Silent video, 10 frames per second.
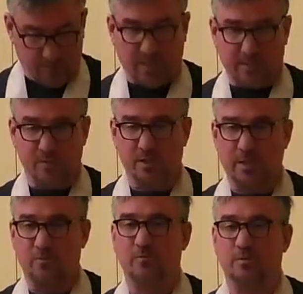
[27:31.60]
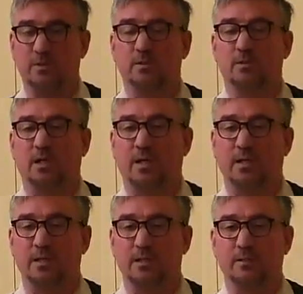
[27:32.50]

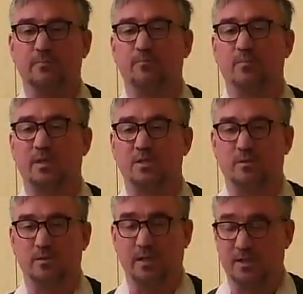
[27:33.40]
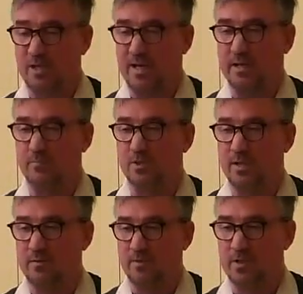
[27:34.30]
Padmasambhava accepts the
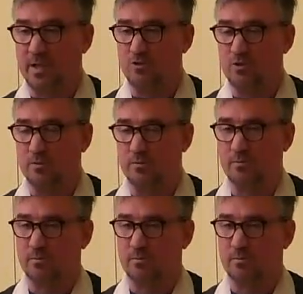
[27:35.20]
invitation,